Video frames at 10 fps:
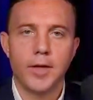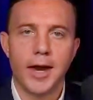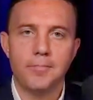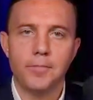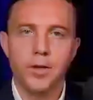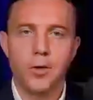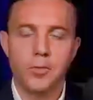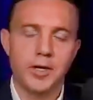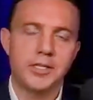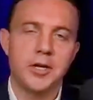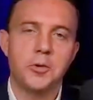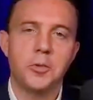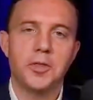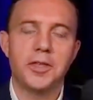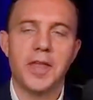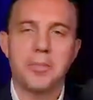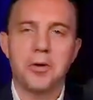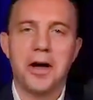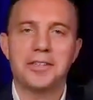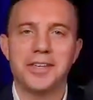kind of you know continuing within that
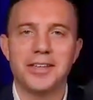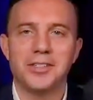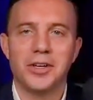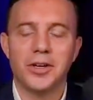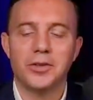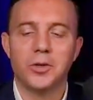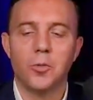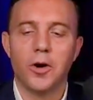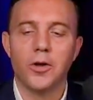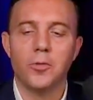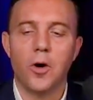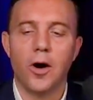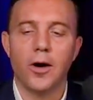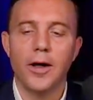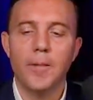process to to where you are